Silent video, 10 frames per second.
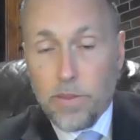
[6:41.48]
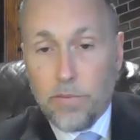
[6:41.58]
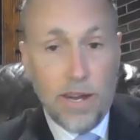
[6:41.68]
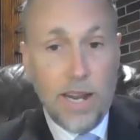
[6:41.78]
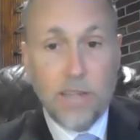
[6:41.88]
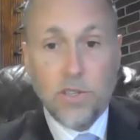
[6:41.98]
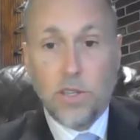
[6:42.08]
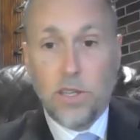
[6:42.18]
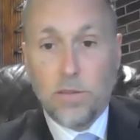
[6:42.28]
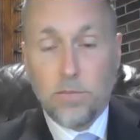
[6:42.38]

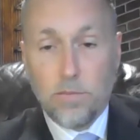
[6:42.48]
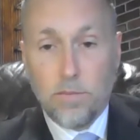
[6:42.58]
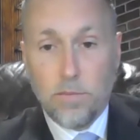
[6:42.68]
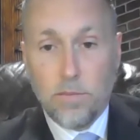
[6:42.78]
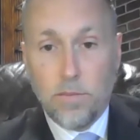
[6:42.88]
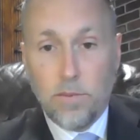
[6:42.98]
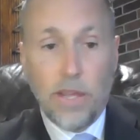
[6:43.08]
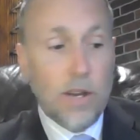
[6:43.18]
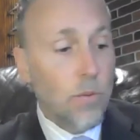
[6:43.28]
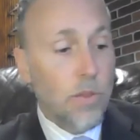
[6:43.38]
financially.
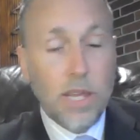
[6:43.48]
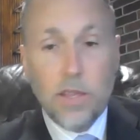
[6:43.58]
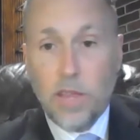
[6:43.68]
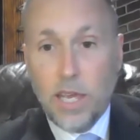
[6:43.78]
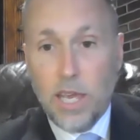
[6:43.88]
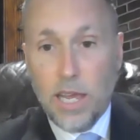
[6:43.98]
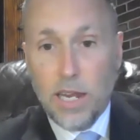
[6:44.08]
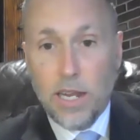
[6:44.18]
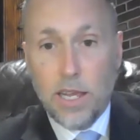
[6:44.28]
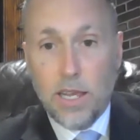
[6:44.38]
They don't think they
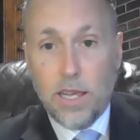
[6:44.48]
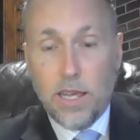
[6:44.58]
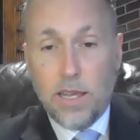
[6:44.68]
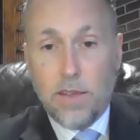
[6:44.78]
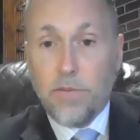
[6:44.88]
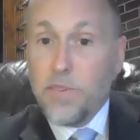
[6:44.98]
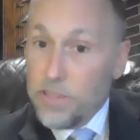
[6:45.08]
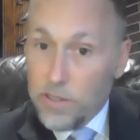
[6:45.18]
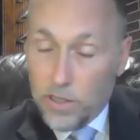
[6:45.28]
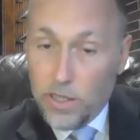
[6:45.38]
can
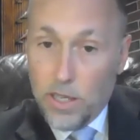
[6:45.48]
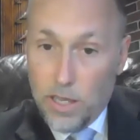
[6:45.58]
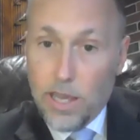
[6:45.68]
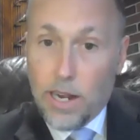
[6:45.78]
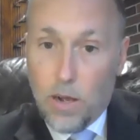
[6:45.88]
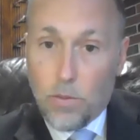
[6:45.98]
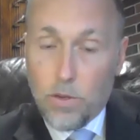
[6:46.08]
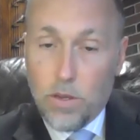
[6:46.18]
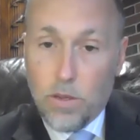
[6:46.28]
physically get out.